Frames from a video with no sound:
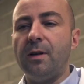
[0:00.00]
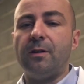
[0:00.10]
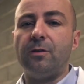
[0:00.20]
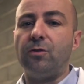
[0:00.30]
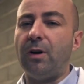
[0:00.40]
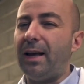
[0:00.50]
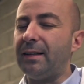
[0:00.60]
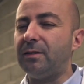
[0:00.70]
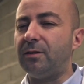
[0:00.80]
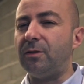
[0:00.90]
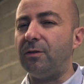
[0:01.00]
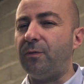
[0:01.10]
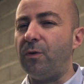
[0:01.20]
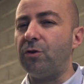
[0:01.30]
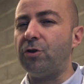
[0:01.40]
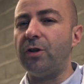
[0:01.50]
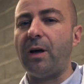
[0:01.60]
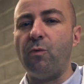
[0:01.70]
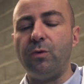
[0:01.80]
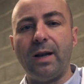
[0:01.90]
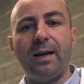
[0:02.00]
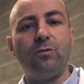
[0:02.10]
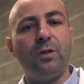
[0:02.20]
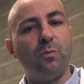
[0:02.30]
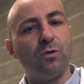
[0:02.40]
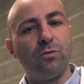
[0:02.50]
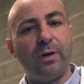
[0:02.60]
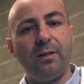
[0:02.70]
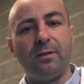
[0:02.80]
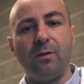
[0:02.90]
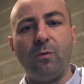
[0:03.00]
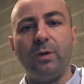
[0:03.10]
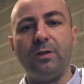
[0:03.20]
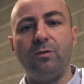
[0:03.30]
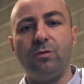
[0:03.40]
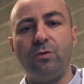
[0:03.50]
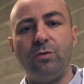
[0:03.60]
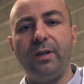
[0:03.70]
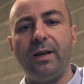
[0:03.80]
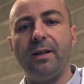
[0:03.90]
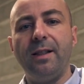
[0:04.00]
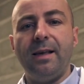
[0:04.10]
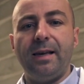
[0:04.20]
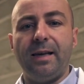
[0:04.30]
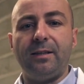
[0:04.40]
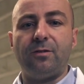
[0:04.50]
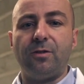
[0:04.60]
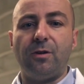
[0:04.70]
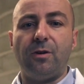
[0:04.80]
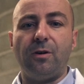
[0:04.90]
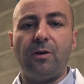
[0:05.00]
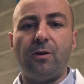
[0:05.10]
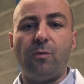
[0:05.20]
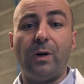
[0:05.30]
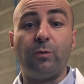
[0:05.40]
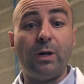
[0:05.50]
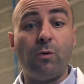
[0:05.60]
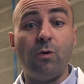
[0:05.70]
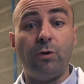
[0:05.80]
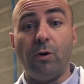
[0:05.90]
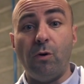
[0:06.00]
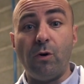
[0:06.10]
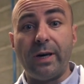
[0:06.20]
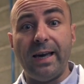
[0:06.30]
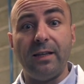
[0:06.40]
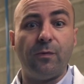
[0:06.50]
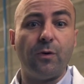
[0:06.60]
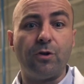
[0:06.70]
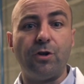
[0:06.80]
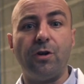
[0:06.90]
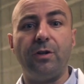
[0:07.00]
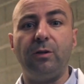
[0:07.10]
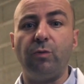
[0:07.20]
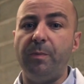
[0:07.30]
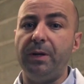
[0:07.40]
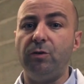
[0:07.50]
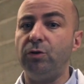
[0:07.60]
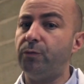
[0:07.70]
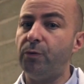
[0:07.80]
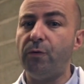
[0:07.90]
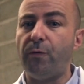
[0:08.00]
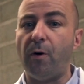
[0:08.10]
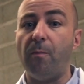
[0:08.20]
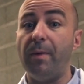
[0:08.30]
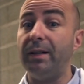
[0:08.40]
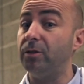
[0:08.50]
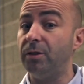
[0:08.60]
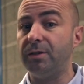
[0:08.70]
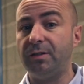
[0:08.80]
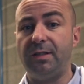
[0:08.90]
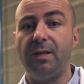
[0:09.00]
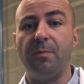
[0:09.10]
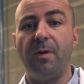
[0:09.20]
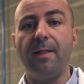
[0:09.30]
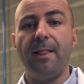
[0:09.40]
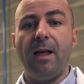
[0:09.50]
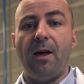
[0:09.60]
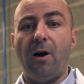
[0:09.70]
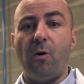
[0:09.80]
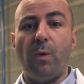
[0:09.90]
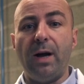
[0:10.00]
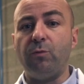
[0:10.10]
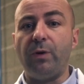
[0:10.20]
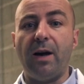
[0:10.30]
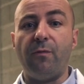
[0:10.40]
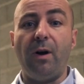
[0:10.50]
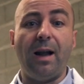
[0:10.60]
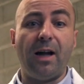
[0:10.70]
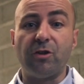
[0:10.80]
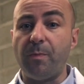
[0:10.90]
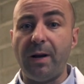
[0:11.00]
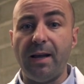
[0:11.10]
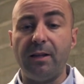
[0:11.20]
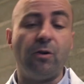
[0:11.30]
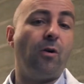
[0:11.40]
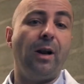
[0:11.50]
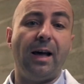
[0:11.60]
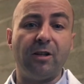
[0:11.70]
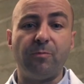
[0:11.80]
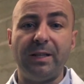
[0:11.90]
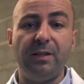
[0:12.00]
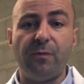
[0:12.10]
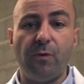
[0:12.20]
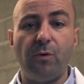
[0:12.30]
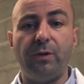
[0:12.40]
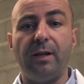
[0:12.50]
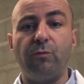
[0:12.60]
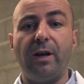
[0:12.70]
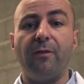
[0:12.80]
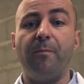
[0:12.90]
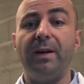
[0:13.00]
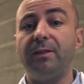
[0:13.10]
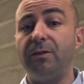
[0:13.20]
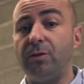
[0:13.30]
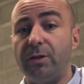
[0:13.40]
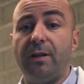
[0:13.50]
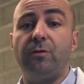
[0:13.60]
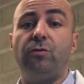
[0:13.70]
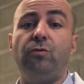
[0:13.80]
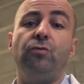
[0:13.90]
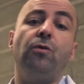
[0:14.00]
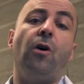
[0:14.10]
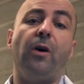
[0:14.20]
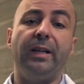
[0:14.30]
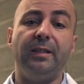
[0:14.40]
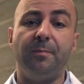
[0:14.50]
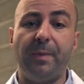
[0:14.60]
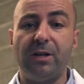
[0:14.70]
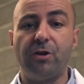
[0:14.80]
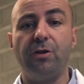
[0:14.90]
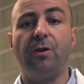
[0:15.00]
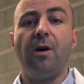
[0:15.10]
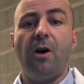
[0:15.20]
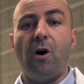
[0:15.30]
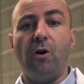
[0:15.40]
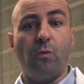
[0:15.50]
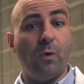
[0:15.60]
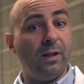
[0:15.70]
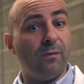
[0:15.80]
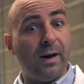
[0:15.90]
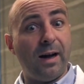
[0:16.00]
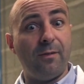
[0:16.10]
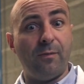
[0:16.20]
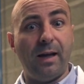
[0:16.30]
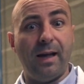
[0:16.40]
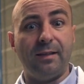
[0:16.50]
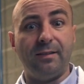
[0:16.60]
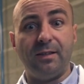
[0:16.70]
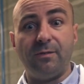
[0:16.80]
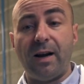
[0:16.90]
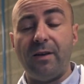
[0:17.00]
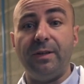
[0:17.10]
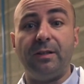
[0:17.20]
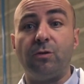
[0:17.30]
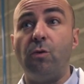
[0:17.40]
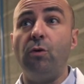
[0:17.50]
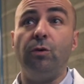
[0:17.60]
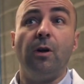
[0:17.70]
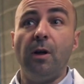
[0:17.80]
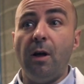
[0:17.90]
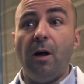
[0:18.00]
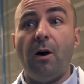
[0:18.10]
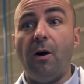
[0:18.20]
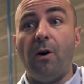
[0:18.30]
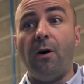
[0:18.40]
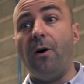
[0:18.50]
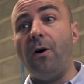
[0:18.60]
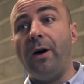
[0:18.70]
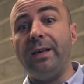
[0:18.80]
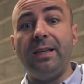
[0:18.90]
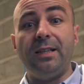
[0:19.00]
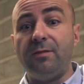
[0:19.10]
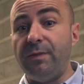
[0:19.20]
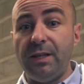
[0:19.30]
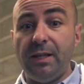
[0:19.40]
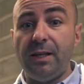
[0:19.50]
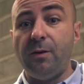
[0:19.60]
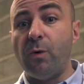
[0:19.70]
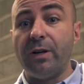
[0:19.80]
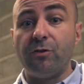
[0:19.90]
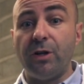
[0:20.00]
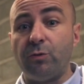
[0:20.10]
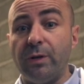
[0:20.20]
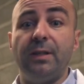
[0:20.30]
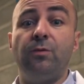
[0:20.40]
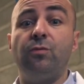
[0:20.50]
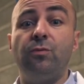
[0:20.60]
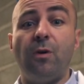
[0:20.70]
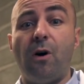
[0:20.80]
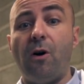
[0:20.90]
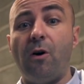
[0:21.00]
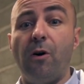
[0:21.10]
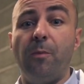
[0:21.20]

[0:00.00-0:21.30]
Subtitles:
The last function I would like to demonstrate with you today, it's what we call the locate function. It will be useful for maintenance team when we have a large plant or large manifold and we have maintenance to do or inspection on one valve, and this valve it's called XV122 or